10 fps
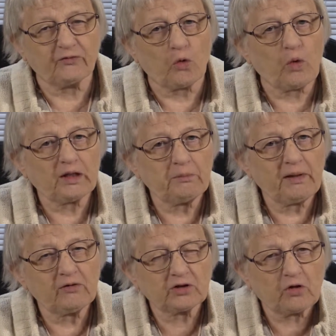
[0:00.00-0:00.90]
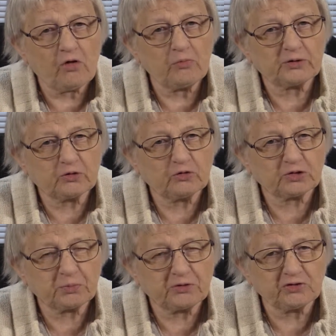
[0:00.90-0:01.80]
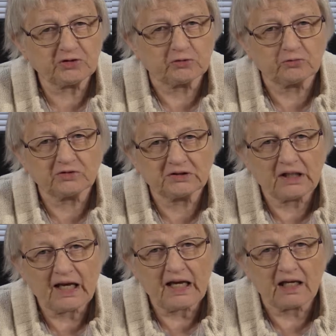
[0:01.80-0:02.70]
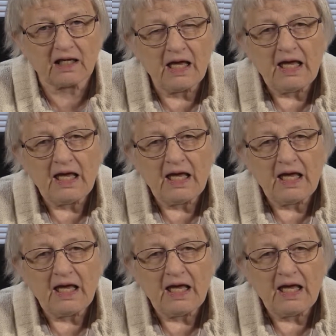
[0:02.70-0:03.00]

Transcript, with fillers: Though, what about a comatose person who's dying